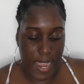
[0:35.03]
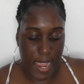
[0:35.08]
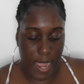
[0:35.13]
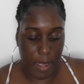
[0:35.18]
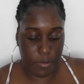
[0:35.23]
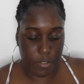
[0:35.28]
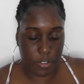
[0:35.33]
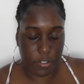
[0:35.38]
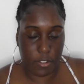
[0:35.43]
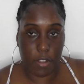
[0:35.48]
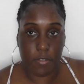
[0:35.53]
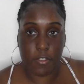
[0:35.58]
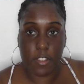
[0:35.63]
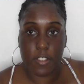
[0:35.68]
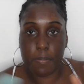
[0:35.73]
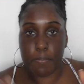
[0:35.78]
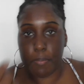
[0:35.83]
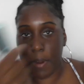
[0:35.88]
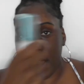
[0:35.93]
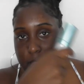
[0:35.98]
I'm just going to
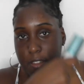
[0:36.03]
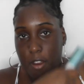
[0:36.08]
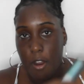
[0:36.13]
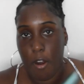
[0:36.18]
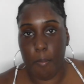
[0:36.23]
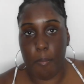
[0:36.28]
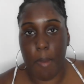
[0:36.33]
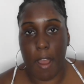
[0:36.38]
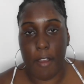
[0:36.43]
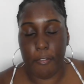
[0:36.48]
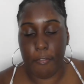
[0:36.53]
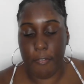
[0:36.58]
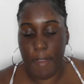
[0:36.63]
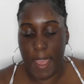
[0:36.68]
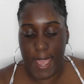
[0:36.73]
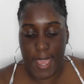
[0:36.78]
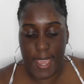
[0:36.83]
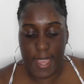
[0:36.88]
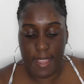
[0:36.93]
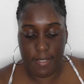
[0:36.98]
spray that on my
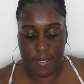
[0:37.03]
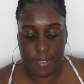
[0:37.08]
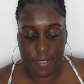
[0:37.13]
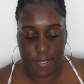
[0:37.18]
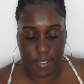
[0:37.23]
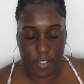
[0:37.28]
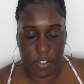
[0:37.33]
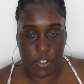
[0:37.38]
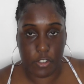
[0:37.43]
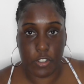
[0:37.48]
face